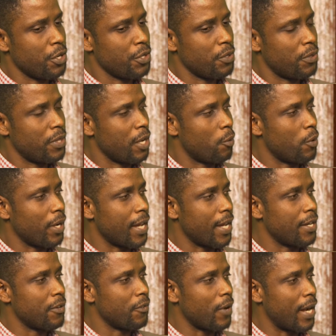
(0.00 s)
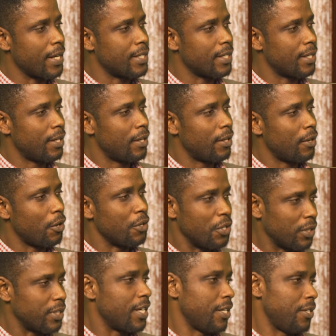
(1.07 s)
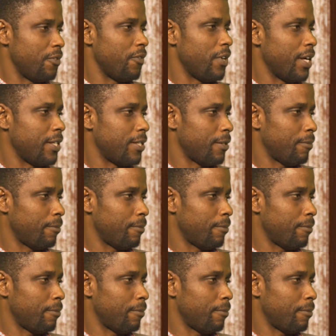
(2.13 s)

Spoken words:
do you think we're getting right or not getting right?